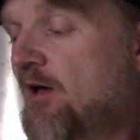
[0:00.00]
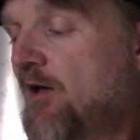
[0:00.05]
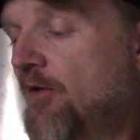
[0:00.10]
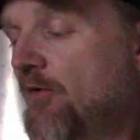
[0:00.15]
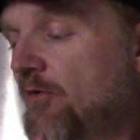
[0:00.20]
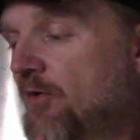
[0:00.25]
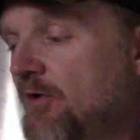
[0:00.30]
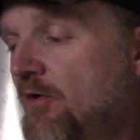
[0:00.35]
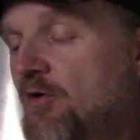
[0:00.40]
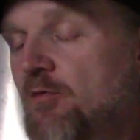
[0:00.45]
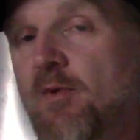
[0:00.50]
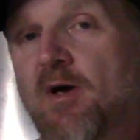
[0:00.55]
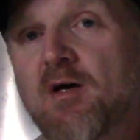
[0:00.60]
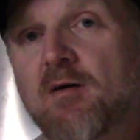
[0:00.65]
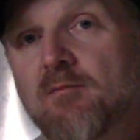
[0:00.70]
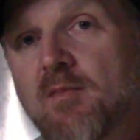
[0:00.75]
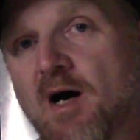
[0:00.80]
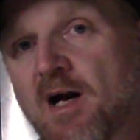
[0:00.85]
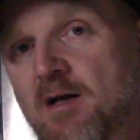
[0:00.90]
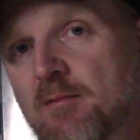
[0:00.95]
You can make
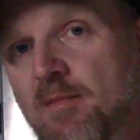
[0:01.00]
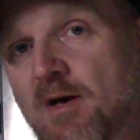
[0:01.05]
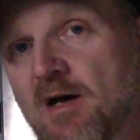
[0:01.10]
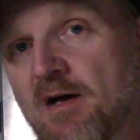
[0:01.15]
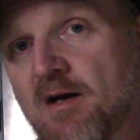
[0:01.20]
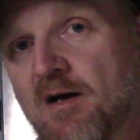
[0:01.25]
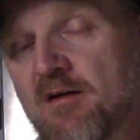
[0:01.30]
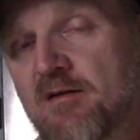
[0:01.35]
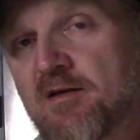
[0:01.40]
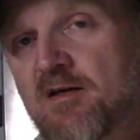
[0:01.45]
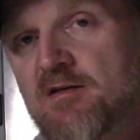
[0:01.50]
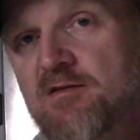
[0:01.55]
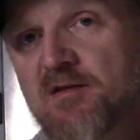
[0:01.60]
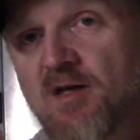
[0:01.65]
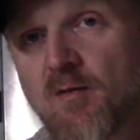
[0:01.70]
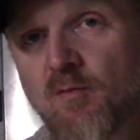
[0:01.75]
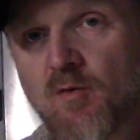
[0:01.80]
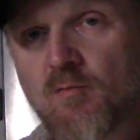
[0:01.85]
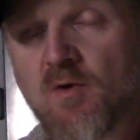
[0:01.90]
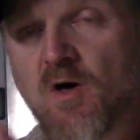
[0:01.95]
a body bag out of these,
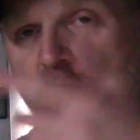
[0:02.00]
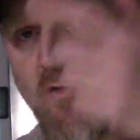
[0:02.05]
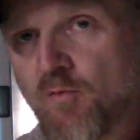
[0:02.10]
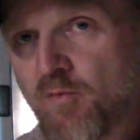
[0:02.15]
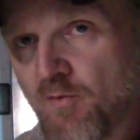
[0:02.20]
double them over,